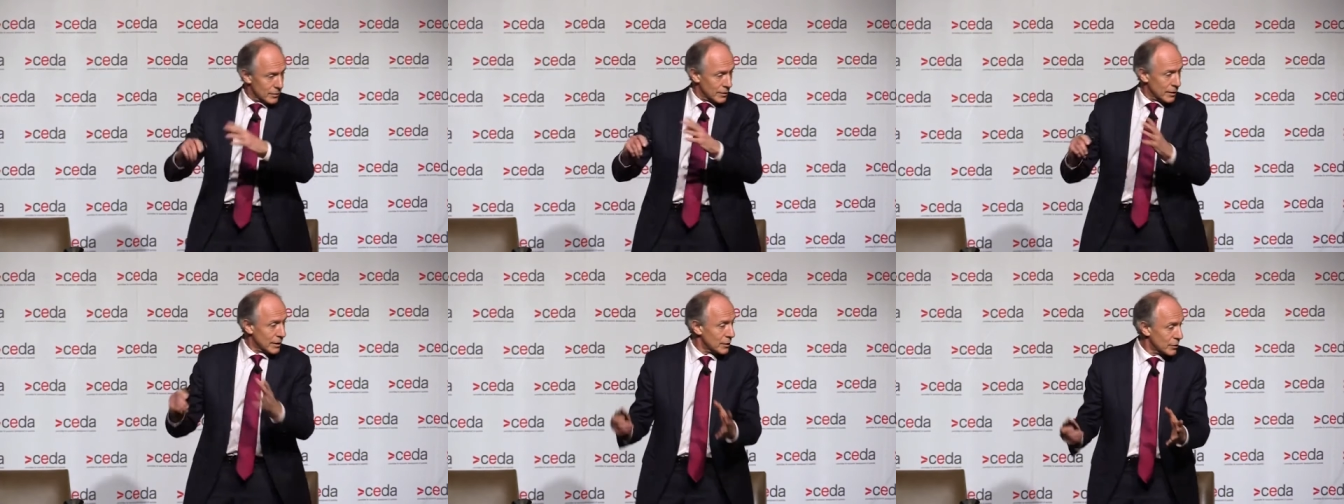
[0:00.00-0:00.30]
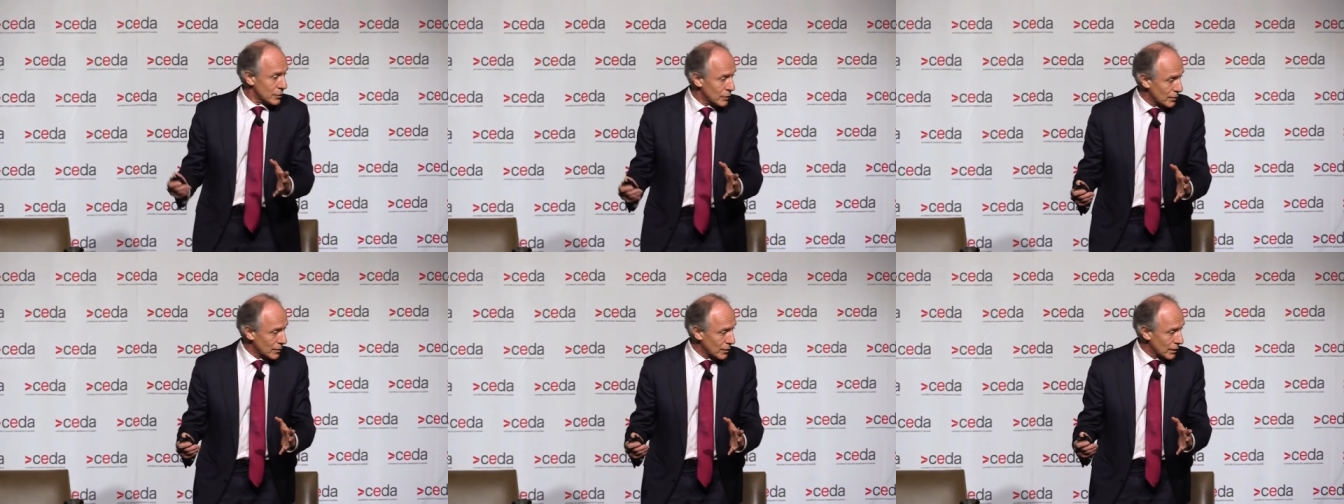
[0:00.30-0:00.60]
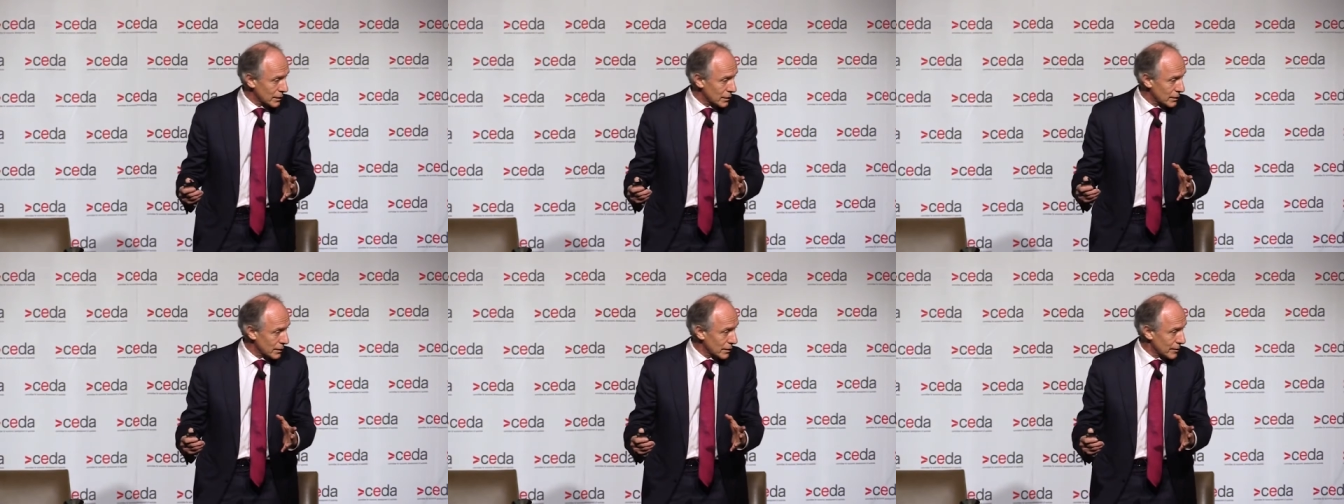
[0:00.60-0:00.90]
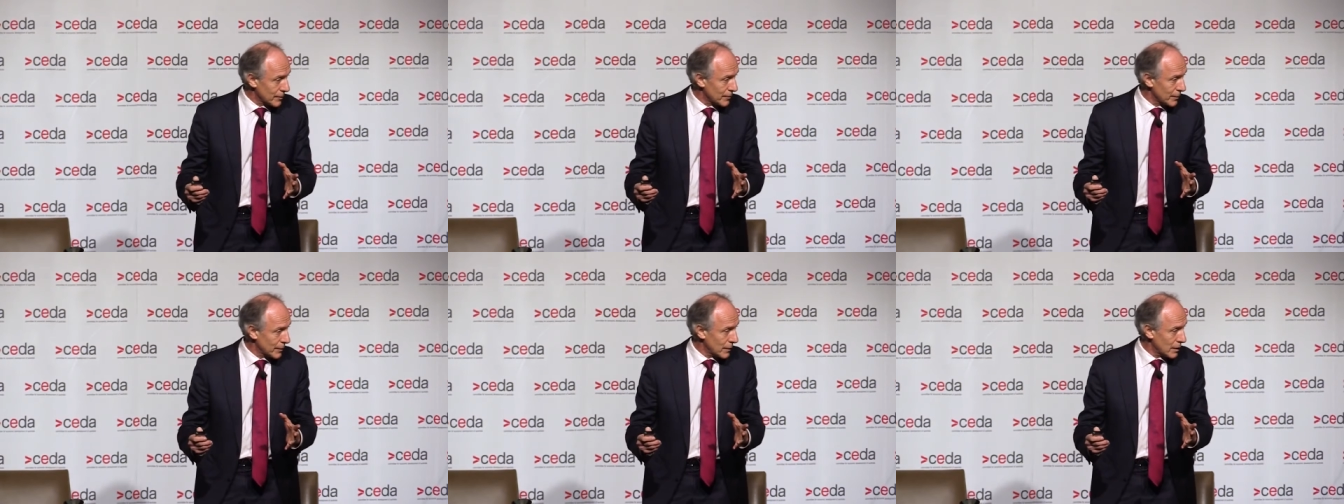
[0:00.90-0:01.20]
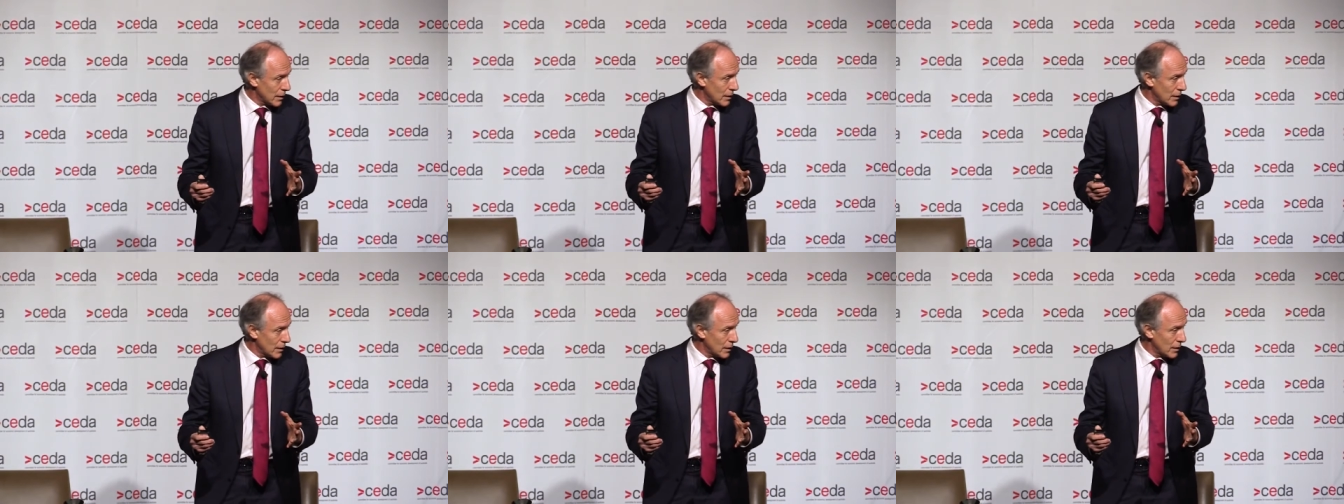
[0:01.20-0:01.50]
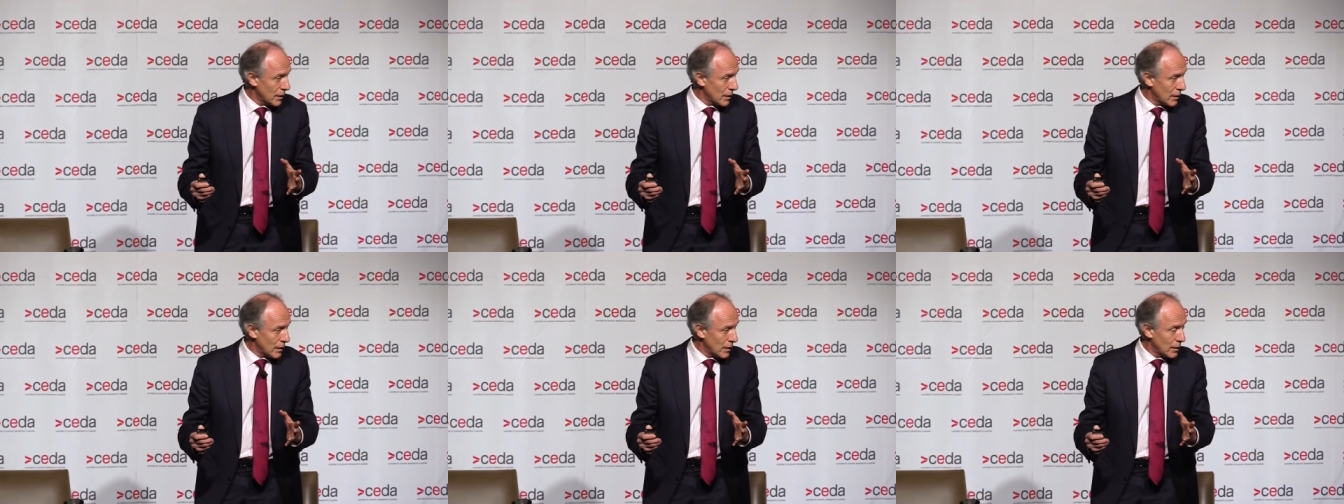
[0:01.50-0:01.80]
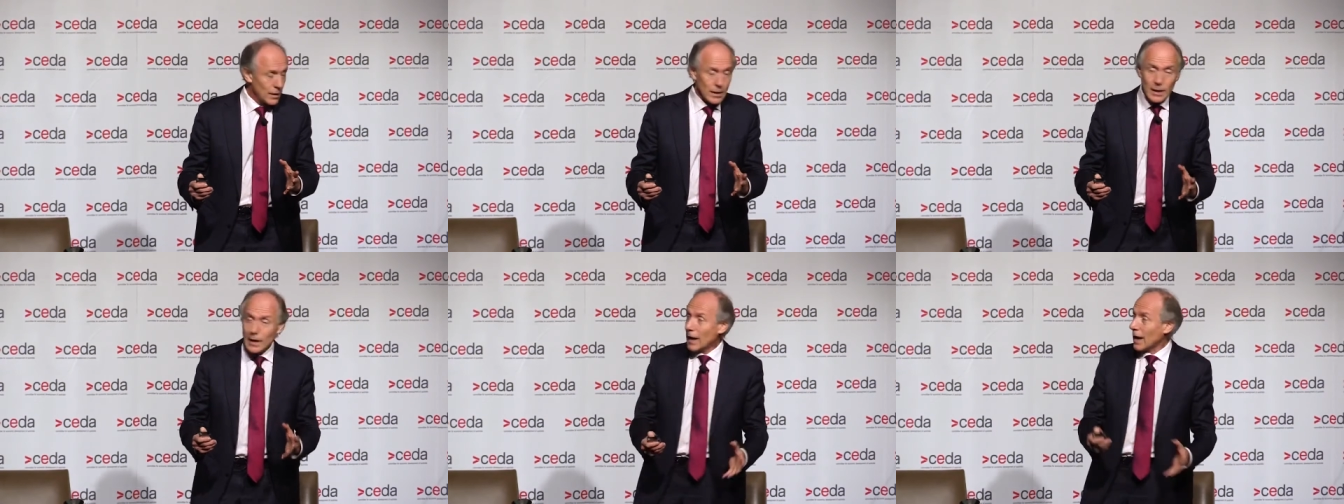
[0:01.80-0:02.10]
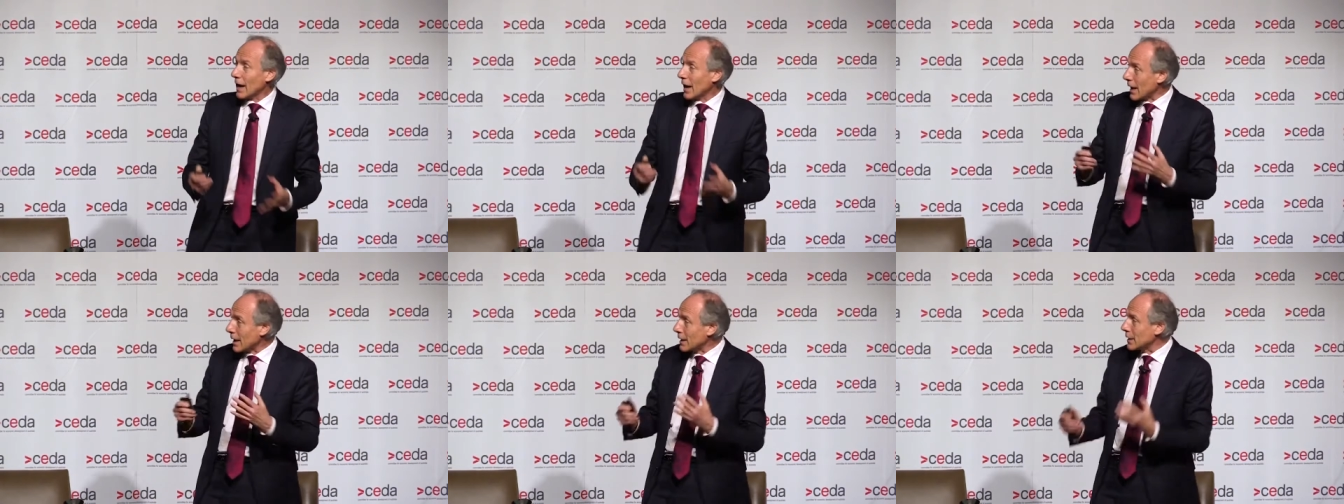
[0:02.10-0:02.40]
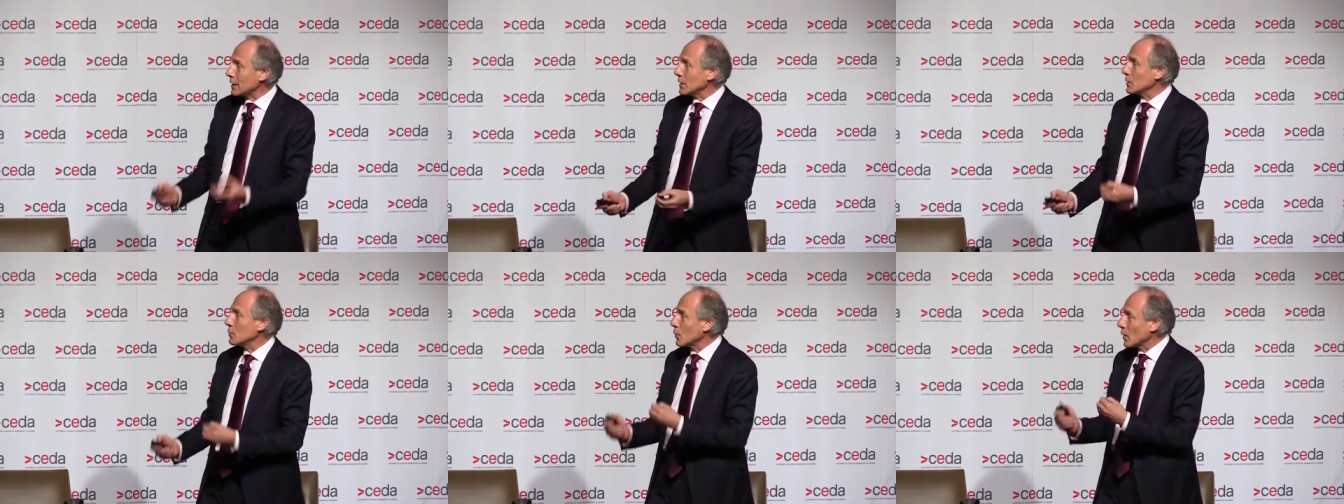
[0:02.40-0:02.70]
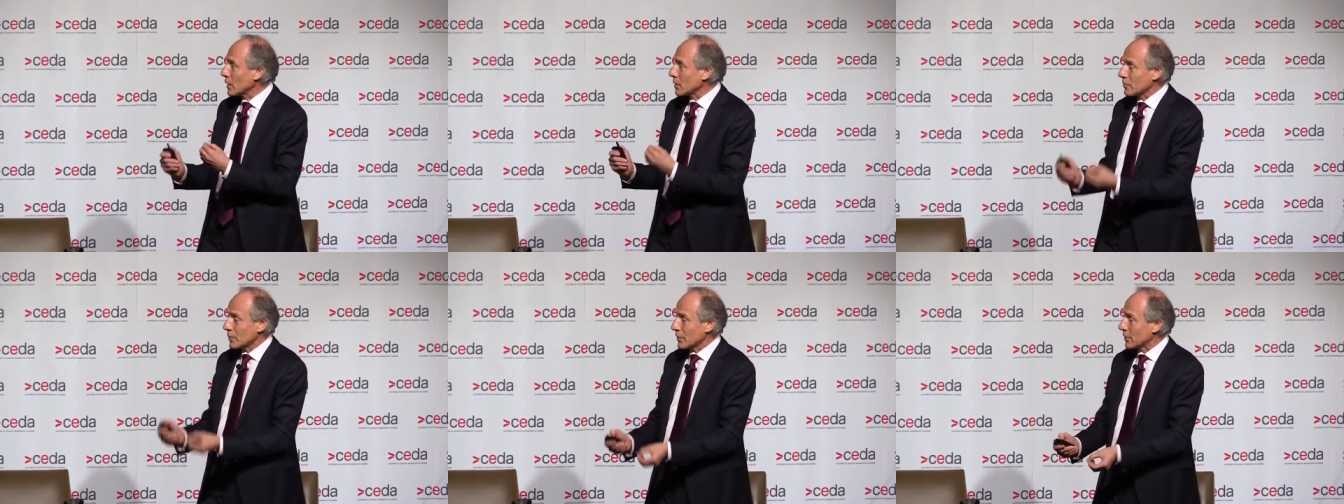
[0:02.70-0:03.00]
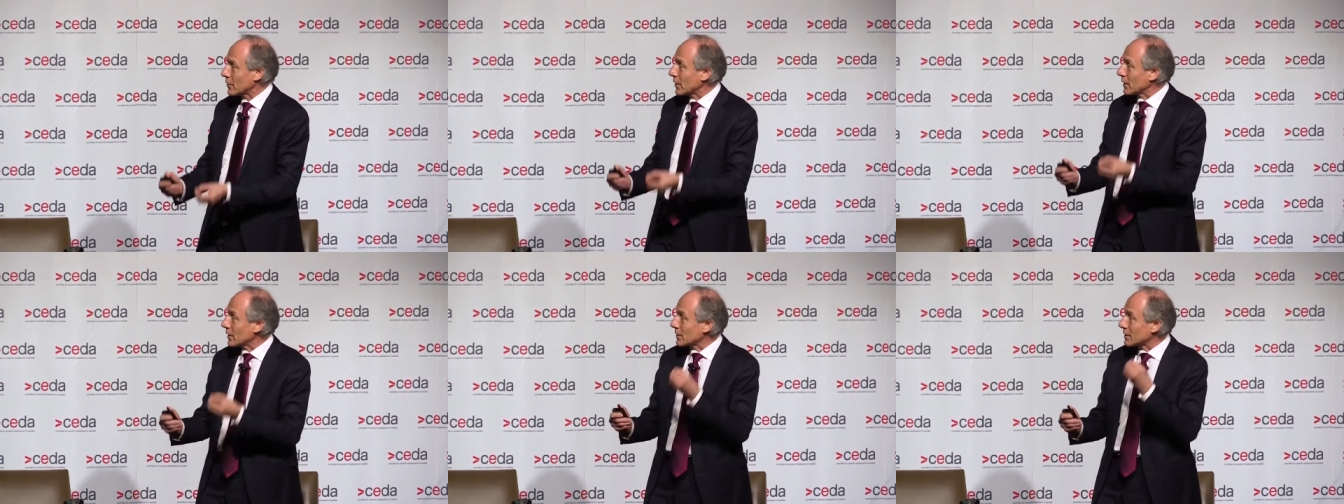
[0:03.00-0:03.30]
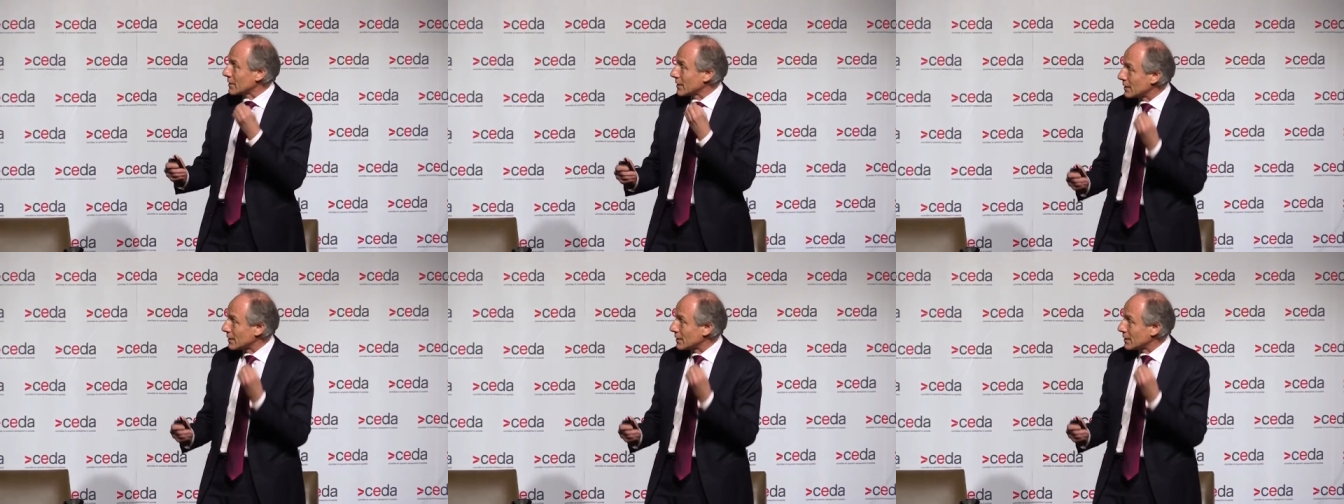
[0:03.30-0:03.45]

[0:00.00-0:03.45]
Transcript: the energy sector. 81%